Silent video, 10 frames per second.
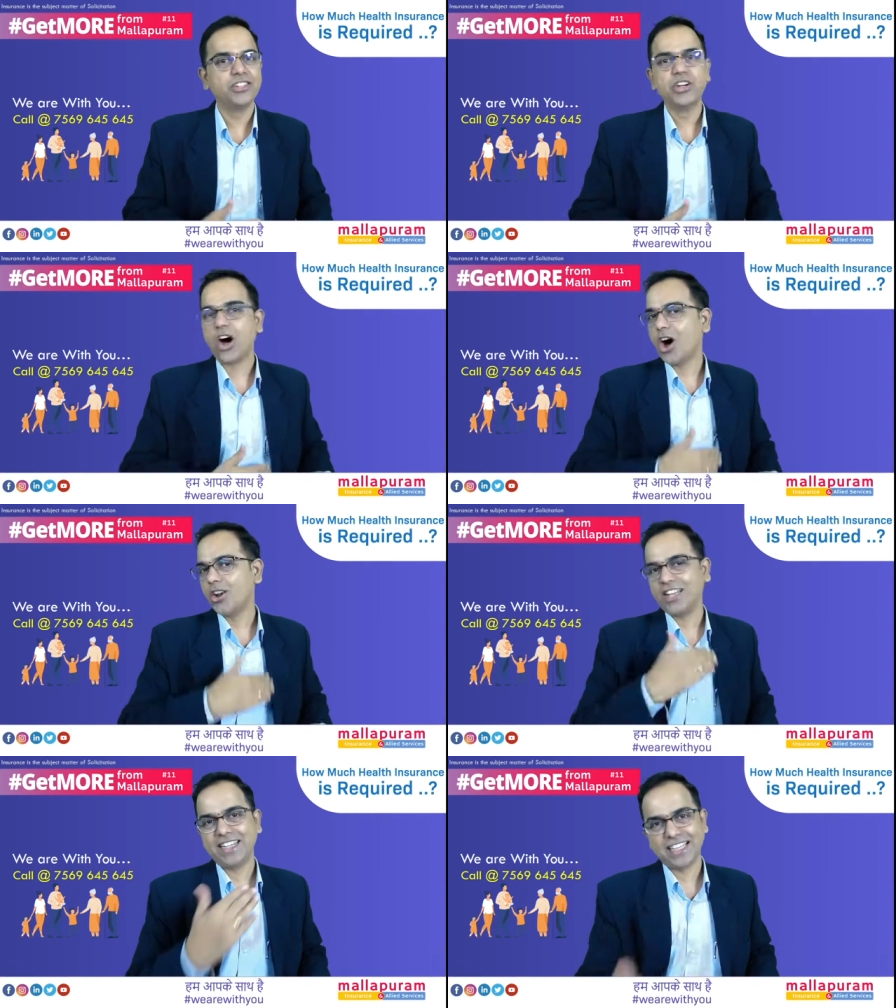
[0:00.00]
or your
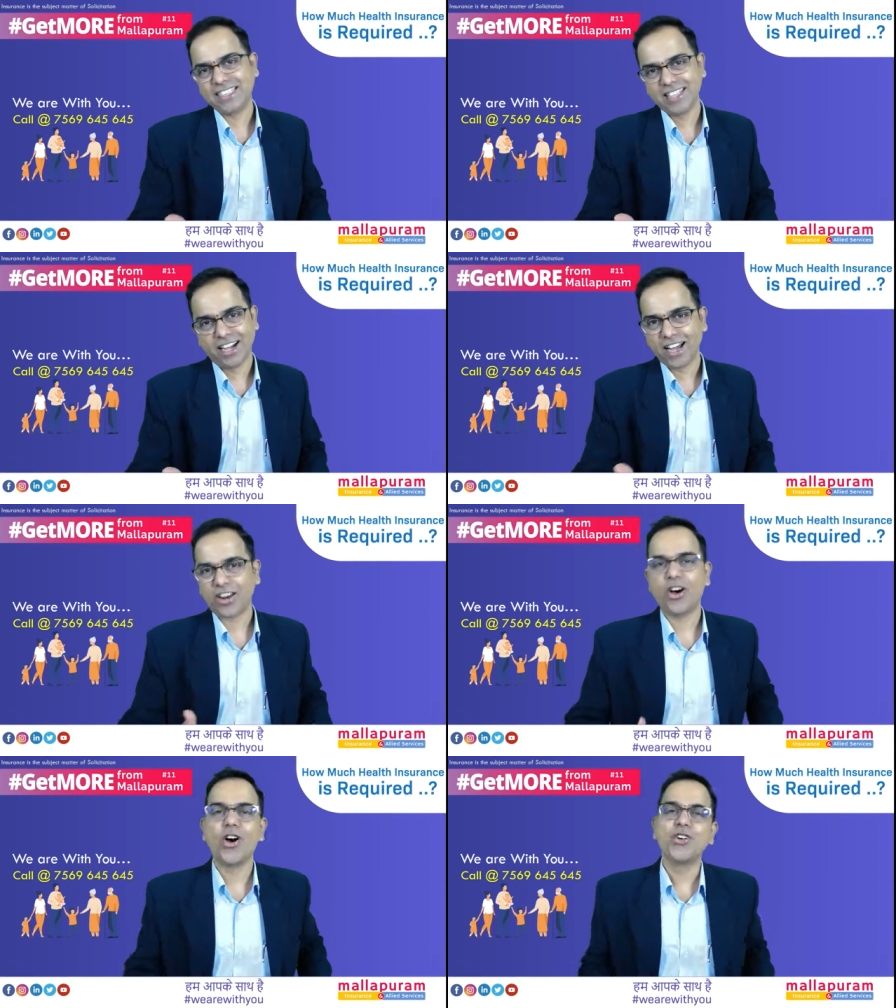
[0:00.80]
HR or
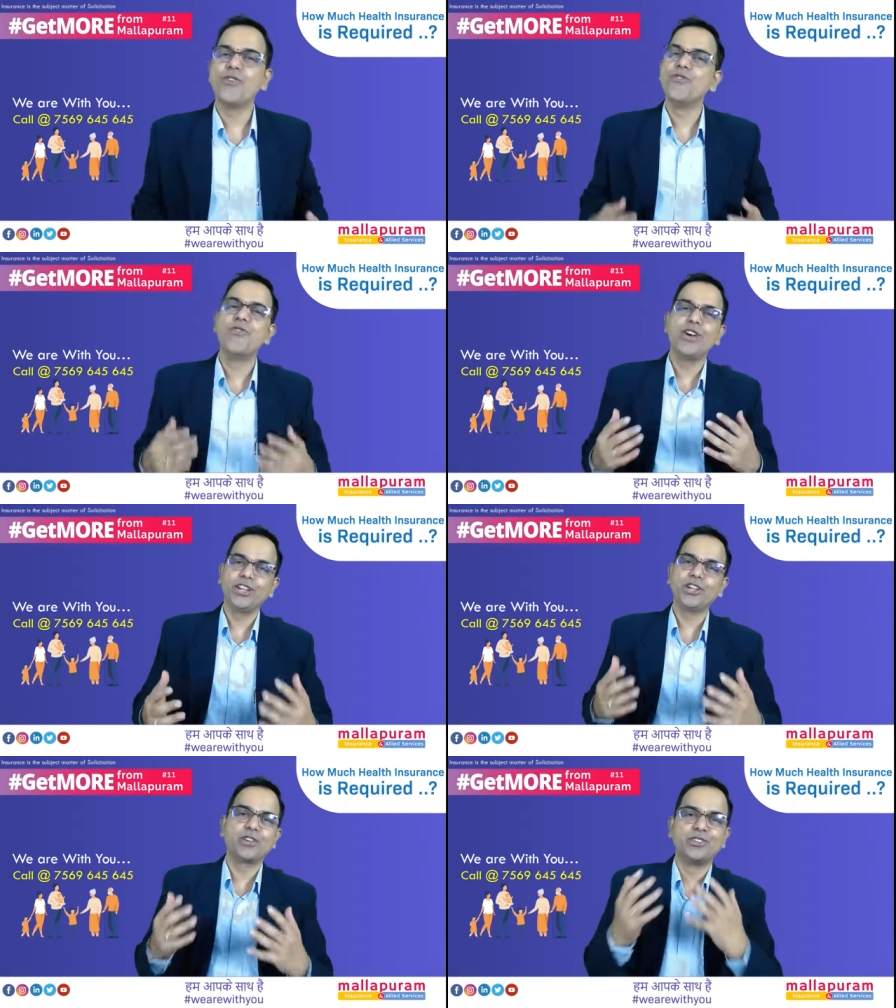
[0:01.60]
your very
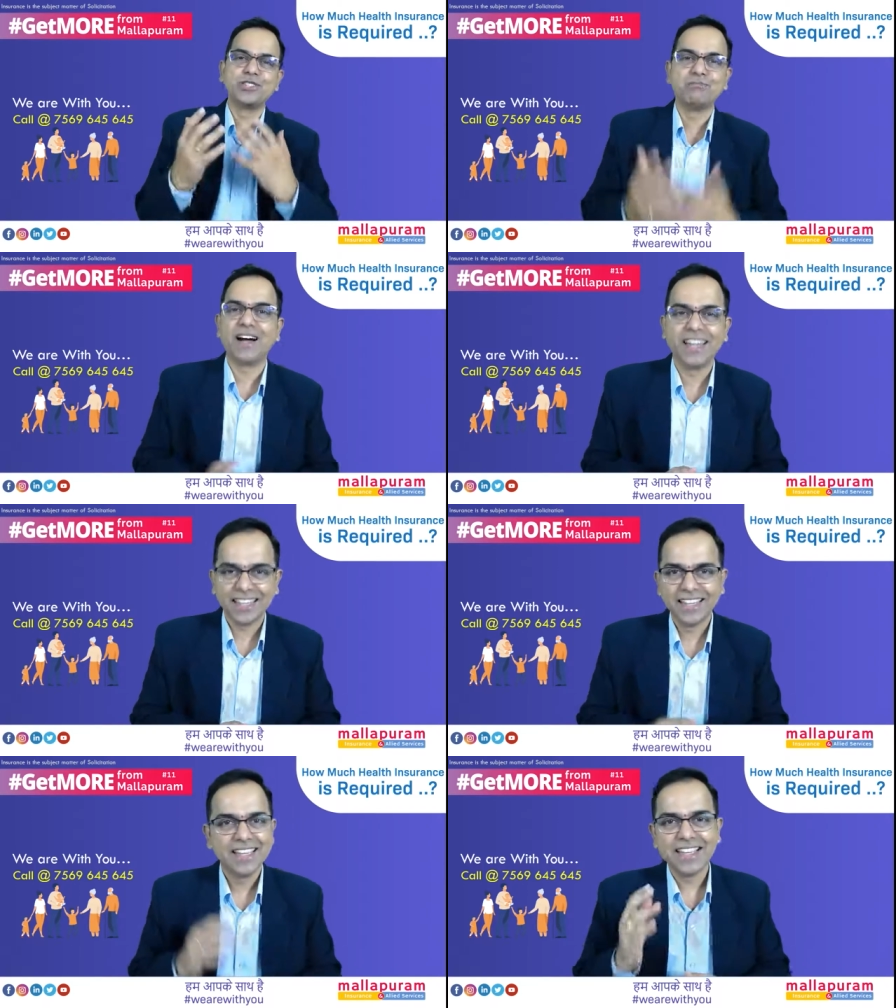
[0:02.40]
close buddy,
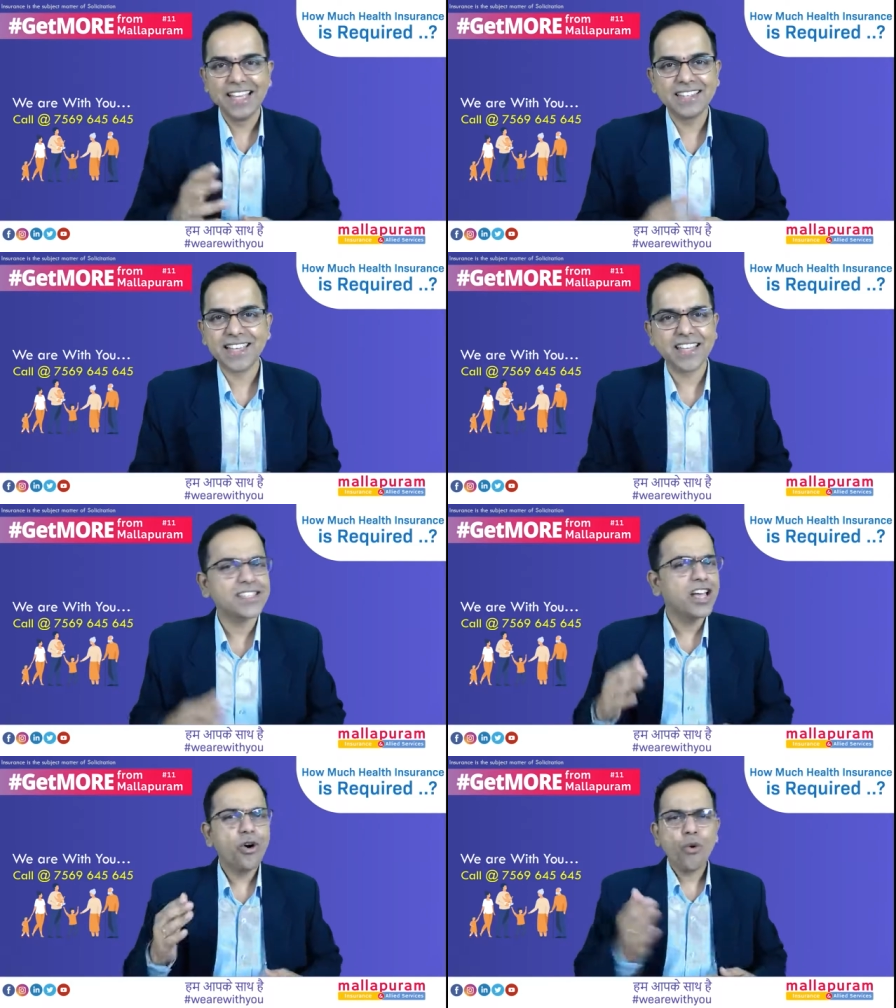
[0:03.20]
he says,
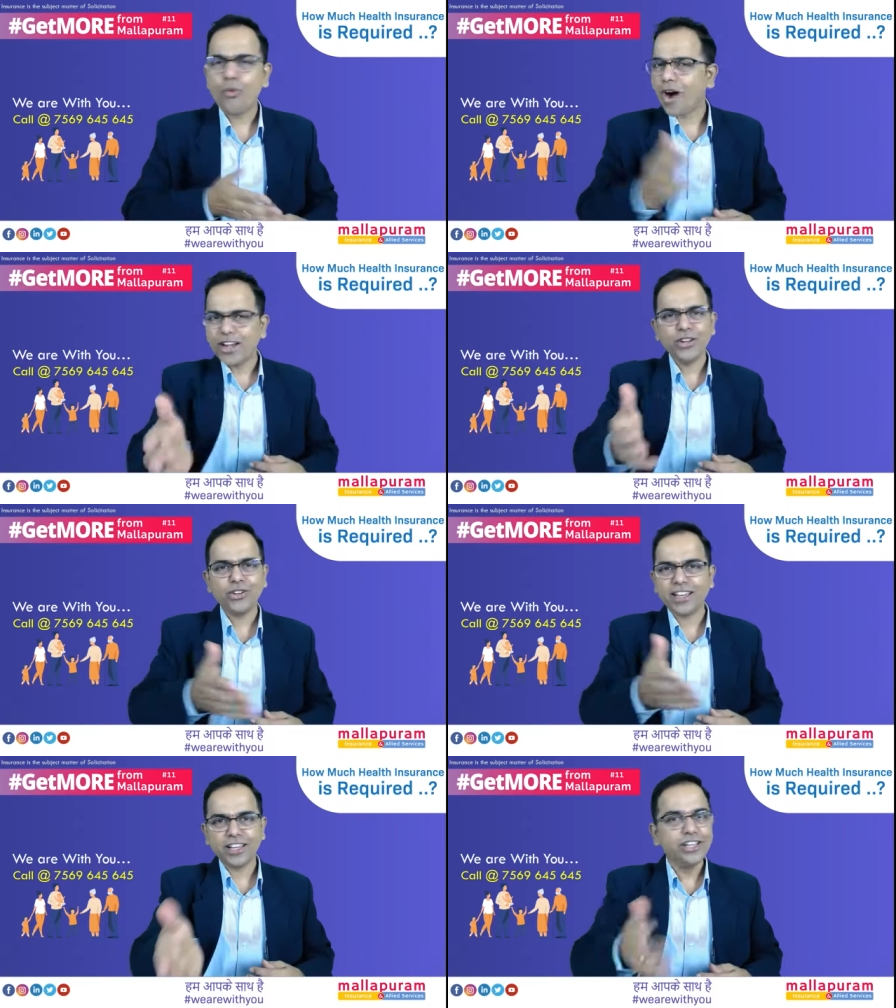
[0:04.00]
why did you take
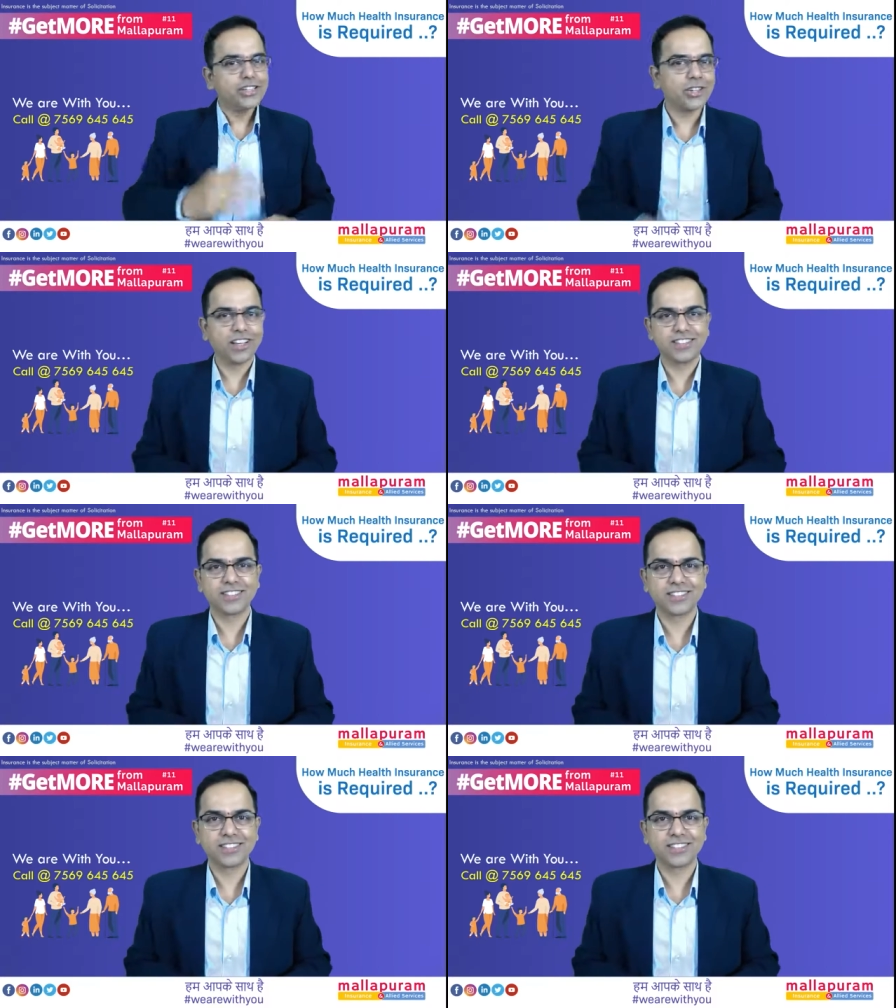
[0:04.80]
insurance?